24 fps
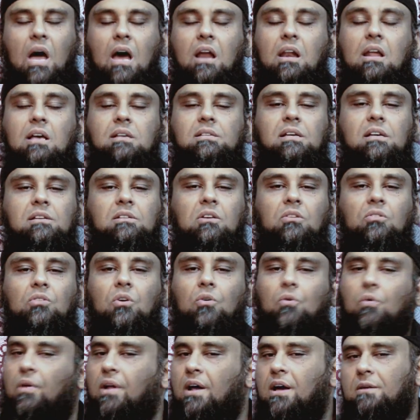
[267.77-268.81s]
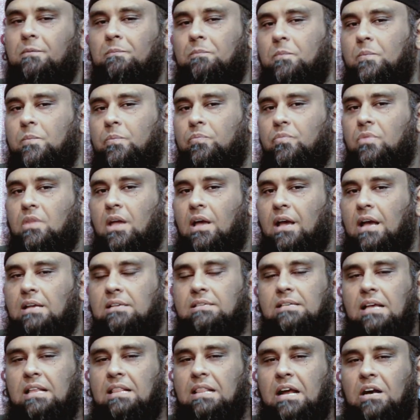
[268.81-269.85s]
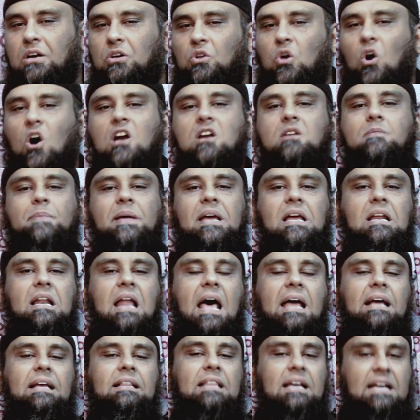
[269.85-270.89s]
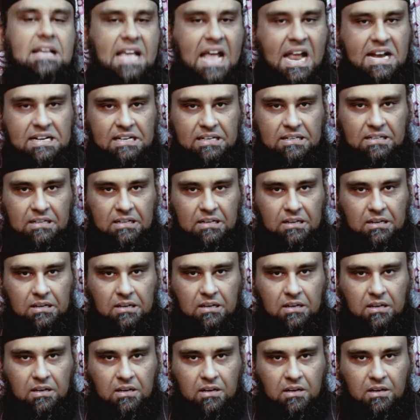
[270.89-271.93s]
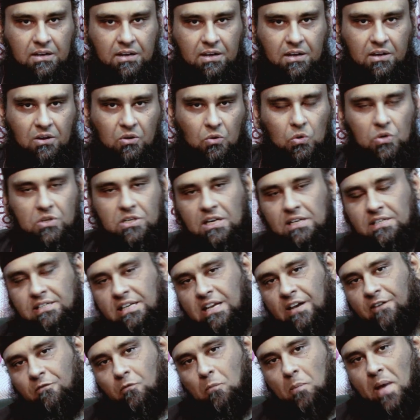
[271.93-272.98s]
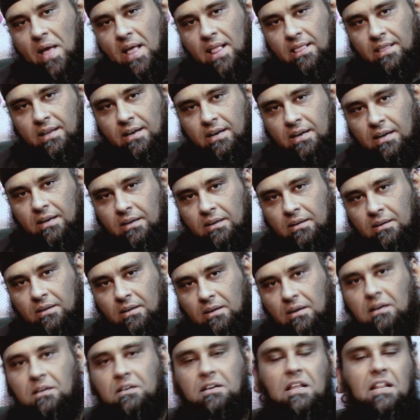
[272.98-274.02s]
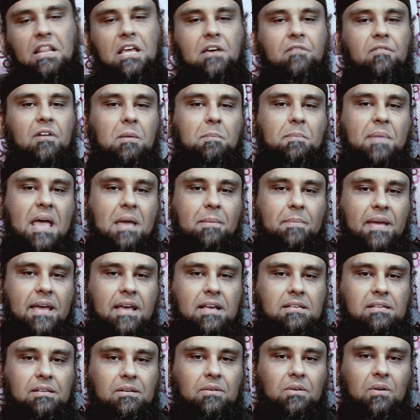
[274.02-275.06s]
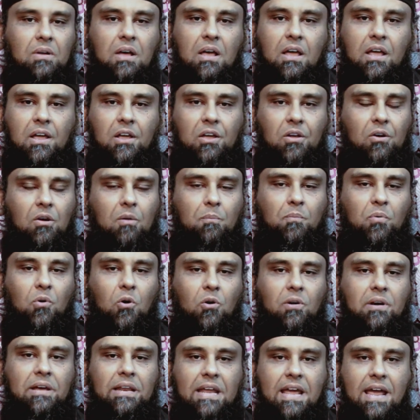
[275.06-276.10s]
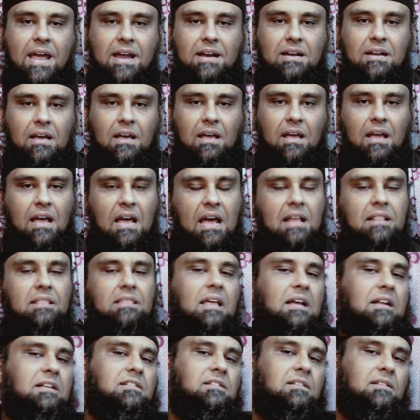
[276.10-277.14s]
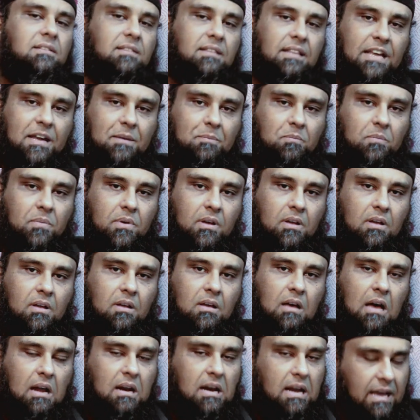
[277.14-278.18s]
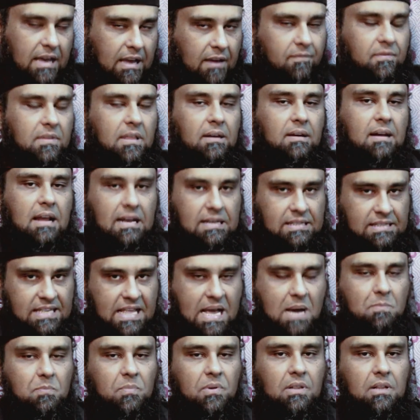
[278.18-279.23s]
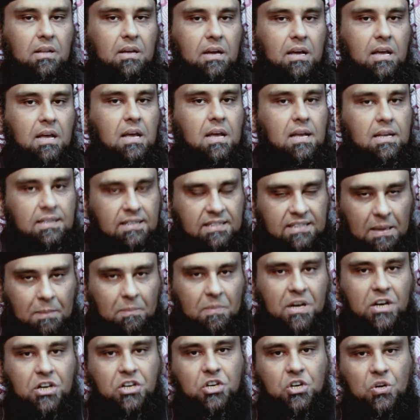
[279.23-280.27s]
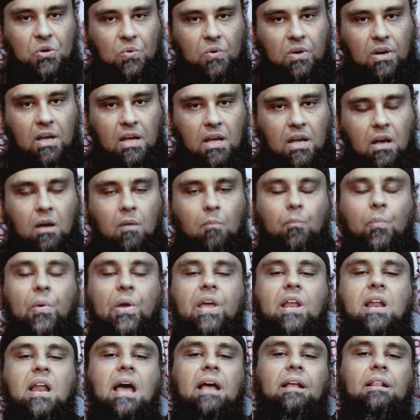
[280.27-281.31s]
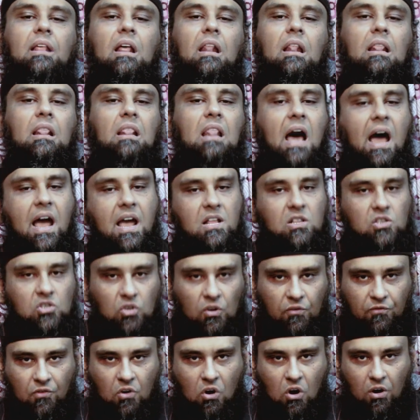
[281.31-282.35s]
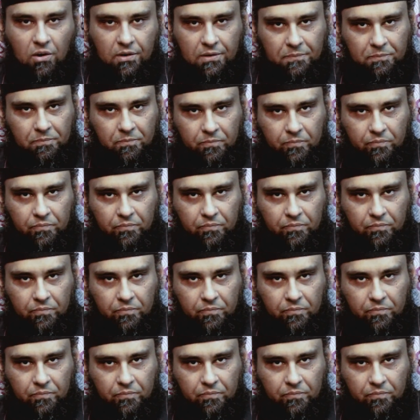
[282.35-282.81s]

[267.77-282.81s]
Allah says in the Quran, He said that don't be like the cattle who just give milk, deliver babies, procreate and then sleep. Allah give them example, similitude, be like the lions of God.